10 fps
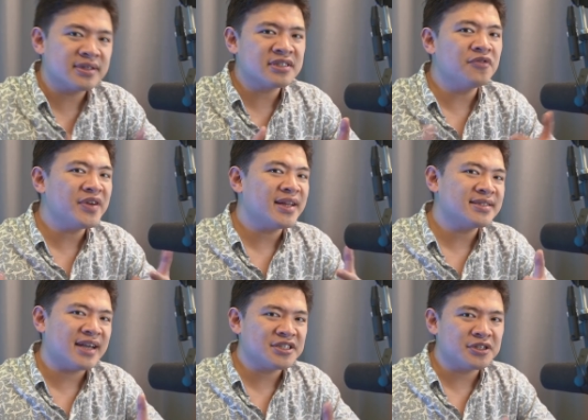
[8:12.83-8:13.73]
This is
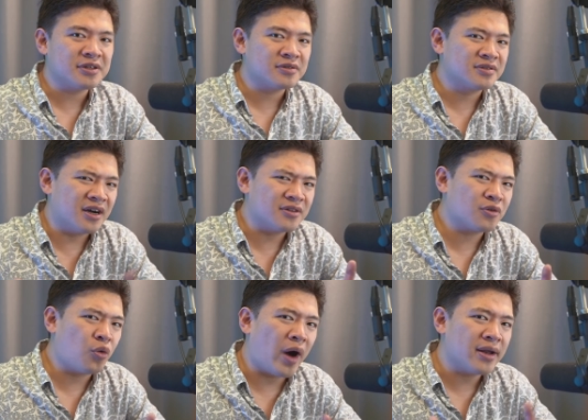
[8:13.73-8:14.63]
something that's actually
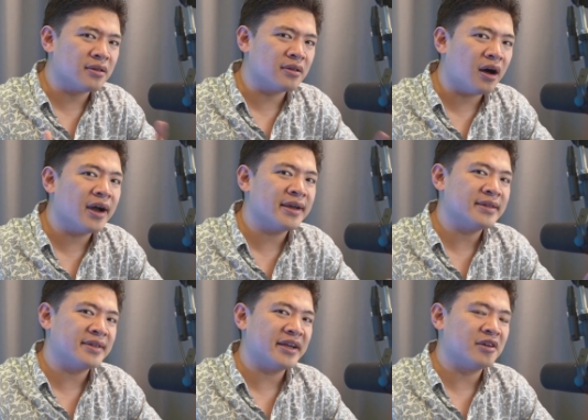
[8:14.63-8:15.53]
done quite a
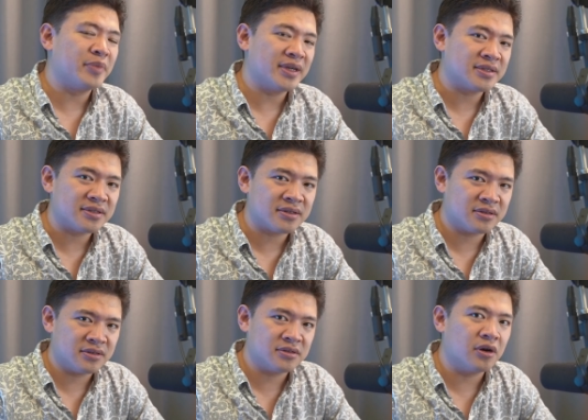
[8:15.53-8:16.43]
lot in databases.